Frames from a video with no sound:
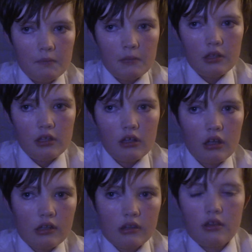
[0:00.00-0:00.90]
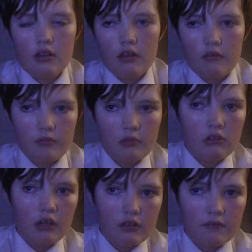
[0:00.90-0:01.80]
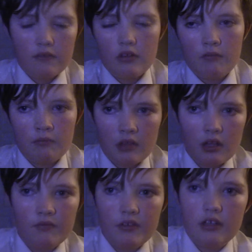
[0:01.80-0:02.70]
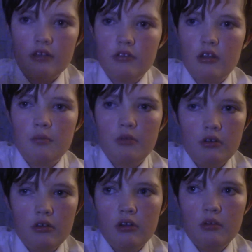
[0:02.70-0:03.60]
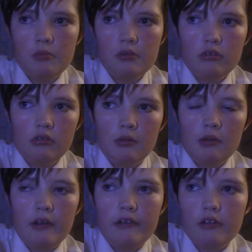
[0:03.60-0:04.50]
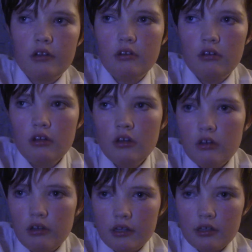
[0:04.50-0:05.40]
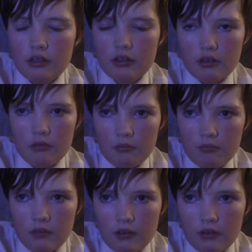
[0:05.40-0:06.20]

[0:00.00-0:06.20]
You can see that from the last videos I put up a wee while ago,